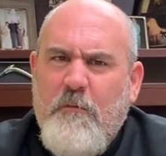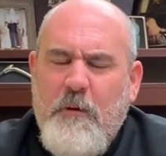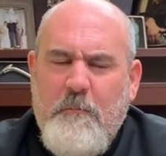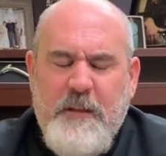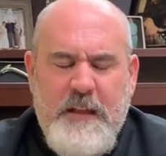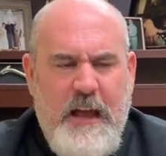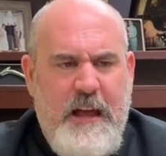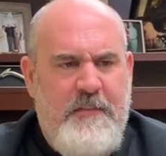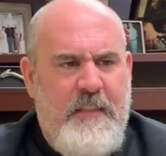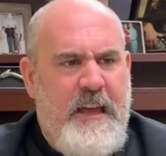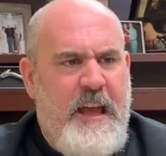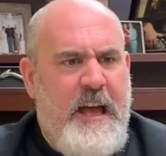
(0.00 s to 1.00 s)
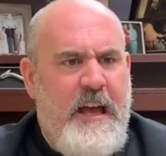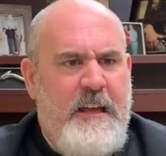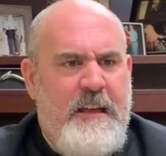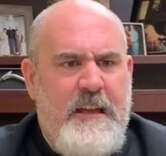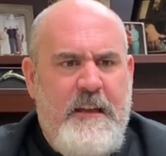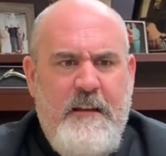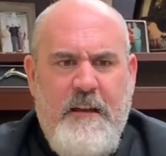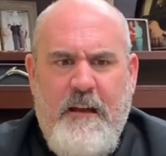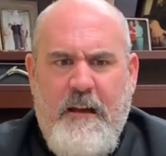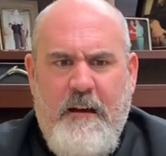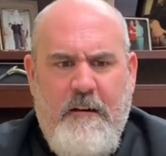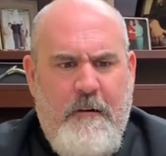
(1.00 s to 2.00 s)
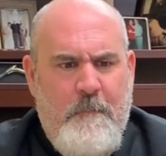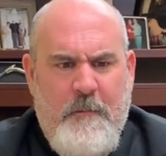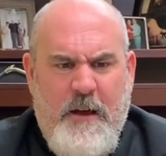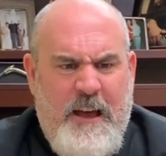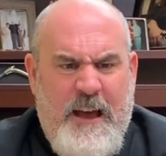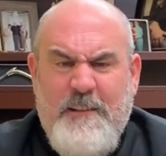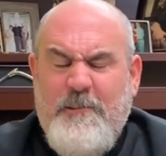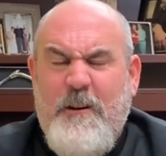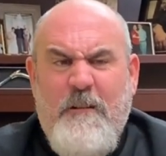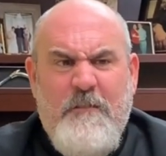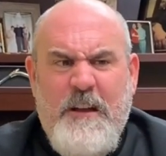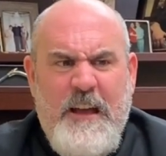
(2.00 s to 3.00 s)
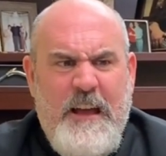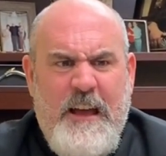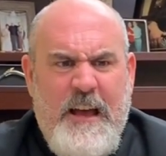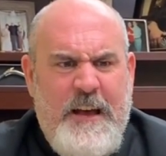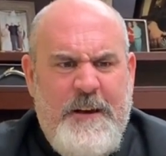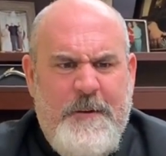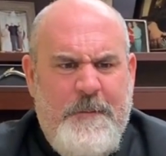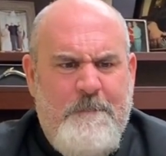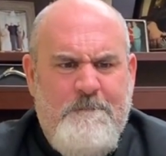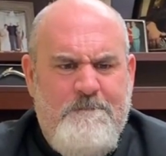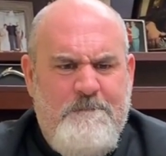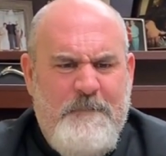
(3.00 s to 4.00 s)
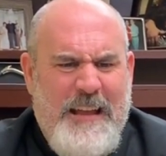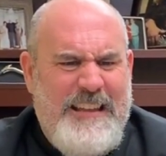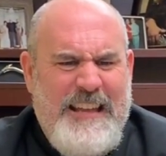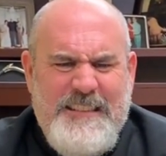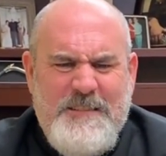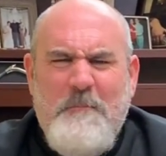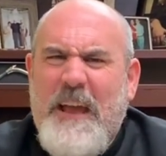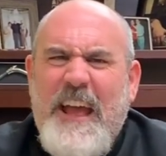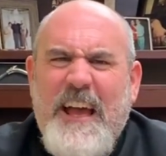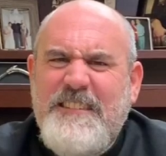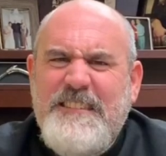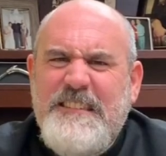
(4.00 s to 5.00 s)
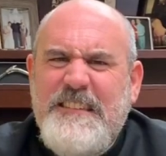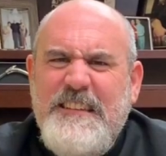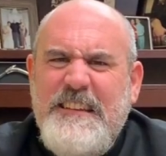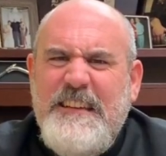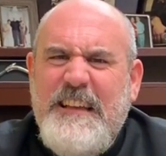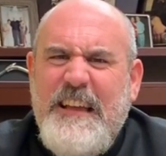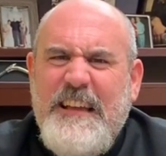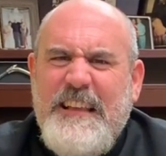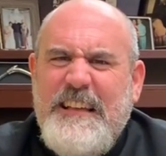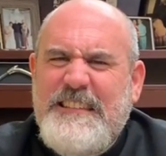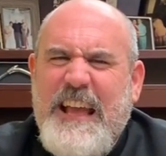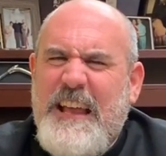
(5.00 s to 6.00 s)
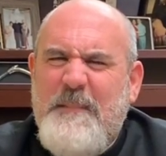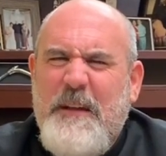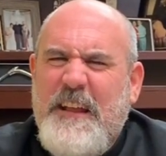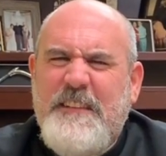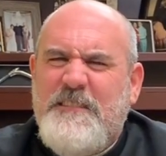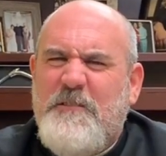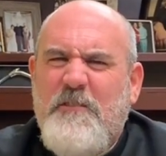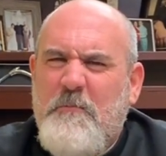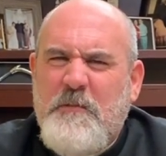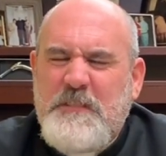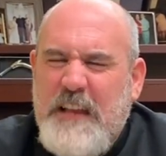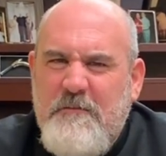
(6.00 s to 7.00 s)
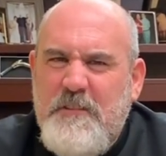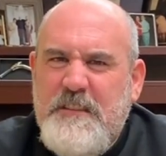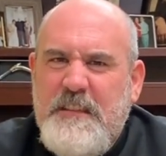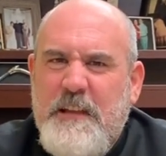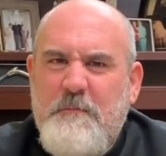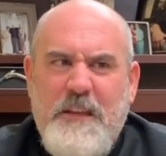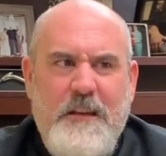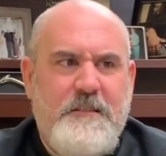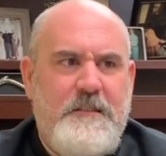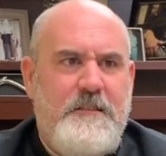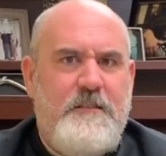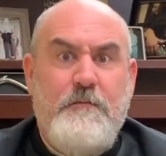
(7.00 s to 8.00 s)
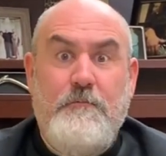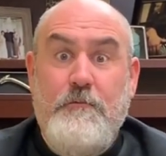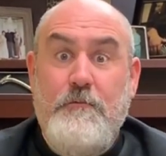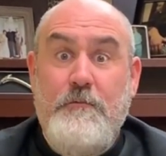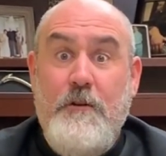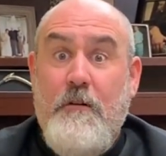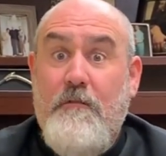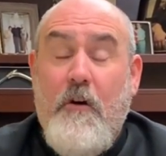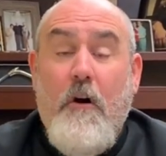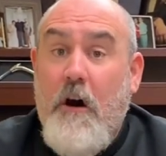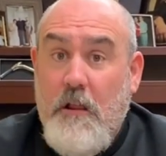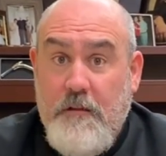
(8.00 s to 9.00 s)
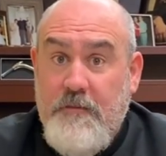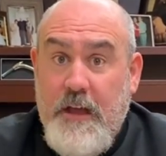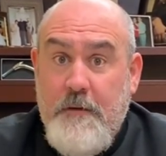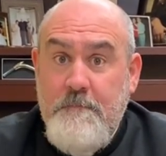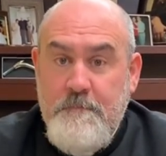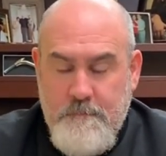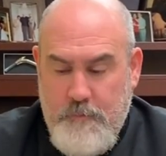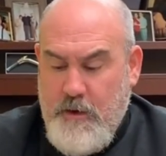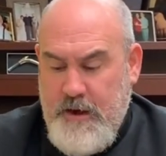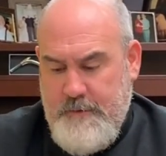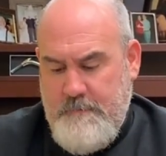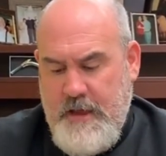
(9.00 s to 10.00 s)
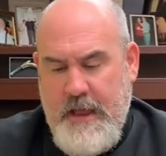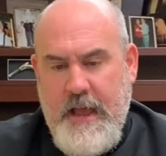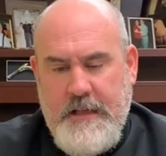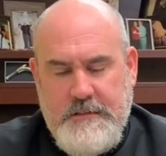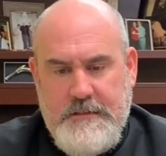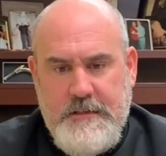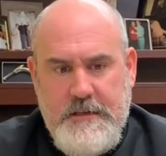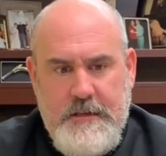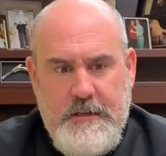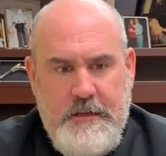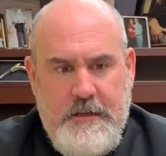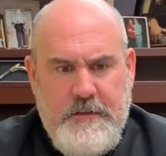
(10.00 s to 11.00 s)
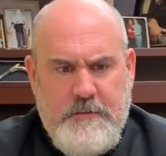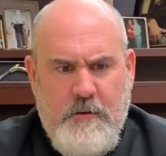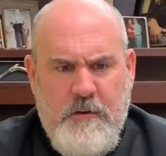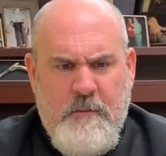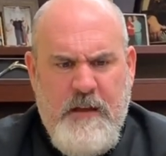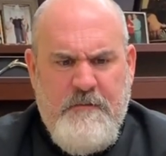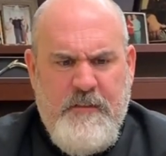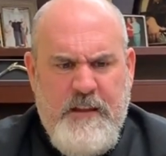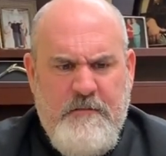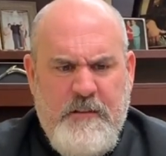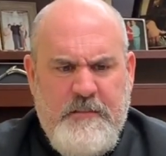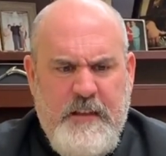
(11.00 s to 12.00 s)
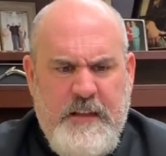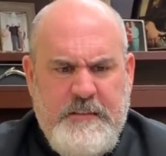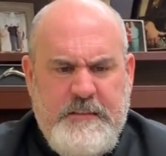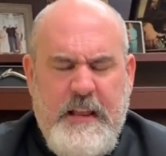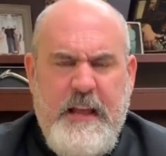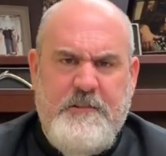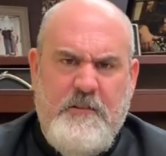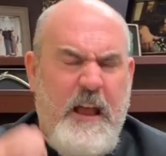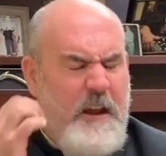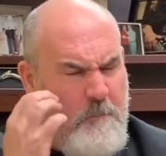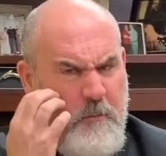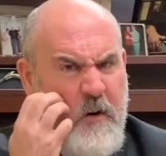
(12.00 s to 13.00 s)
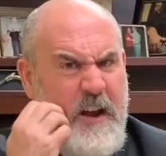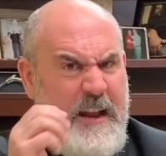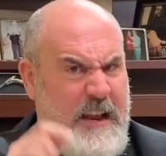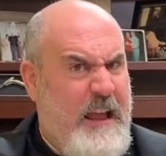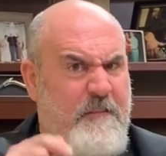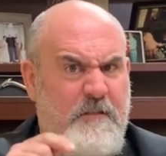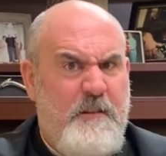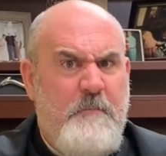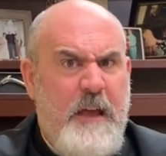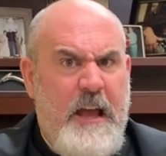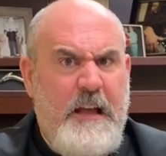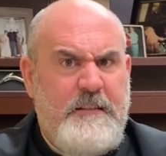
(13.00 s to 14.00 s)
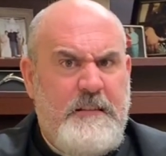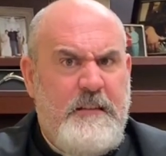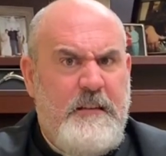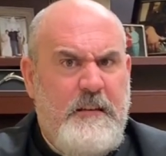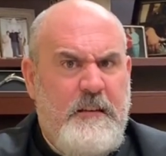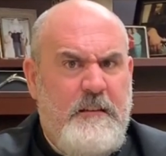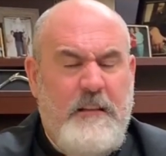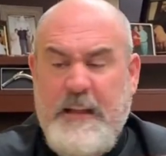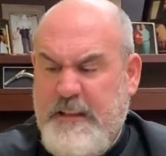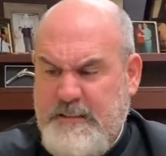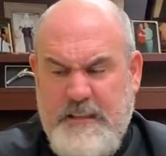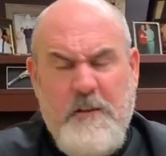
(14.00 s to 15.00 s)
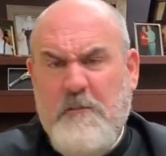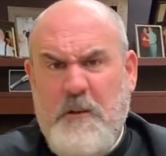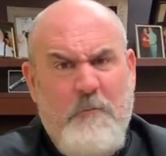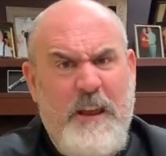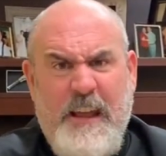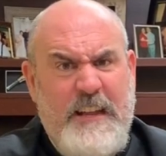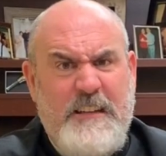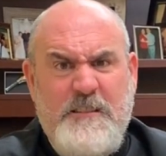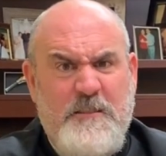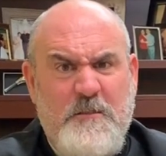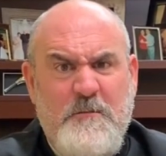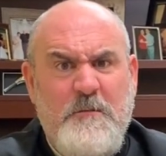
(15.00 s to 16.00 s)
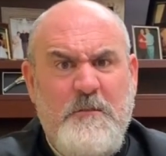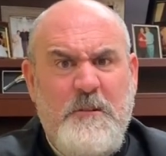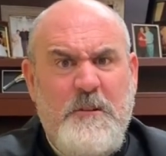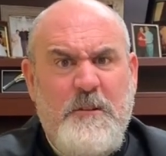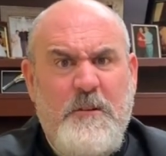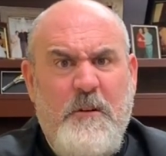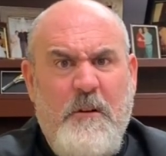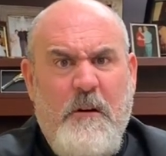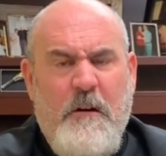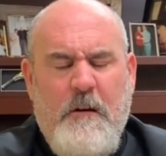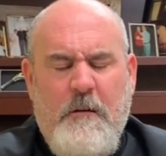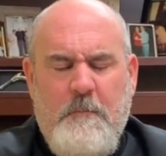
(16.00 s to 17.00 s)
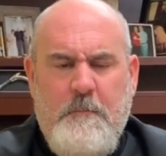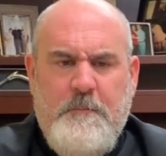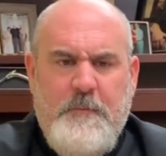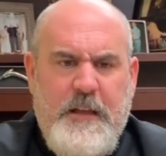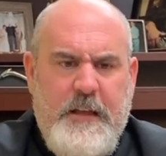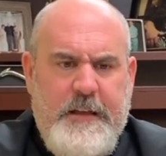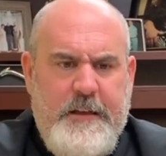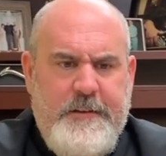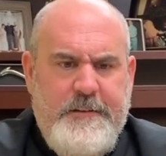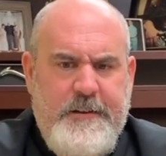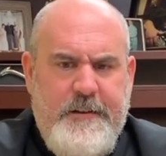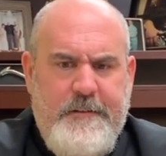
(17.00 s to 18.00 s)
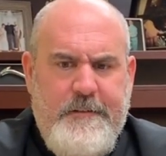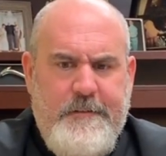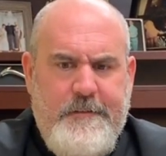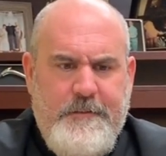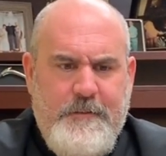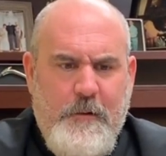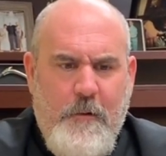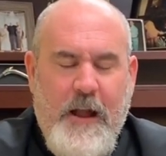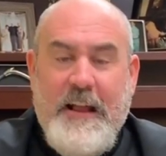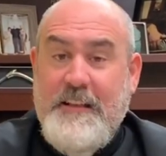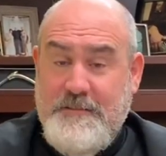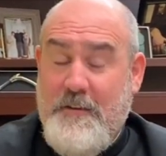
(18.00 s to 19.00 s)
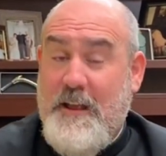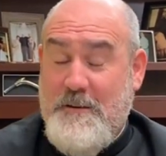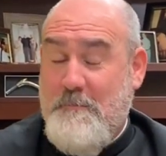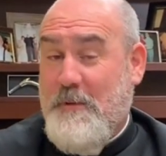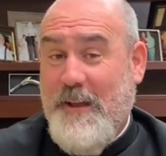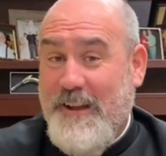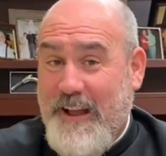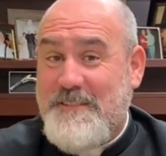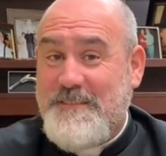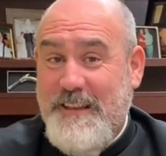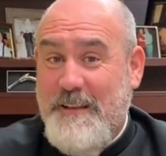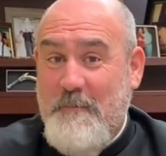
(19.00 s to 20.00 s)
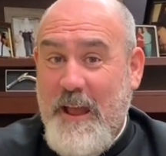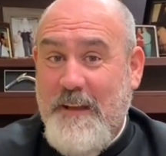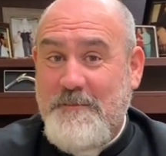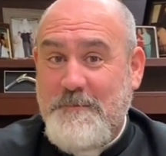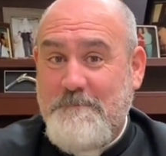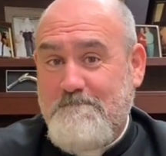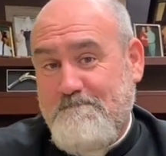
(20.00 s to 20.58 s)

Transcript: But beyond that, um, I love it. Um, I guess mass, and that's kind of my answer to almost everything because it's the root of all of it. Praying mass, is one of my favorite things that I try to pray every Mass like it's the only one I get to do. Um, and so I guess if I had to pick, I'd say Mass.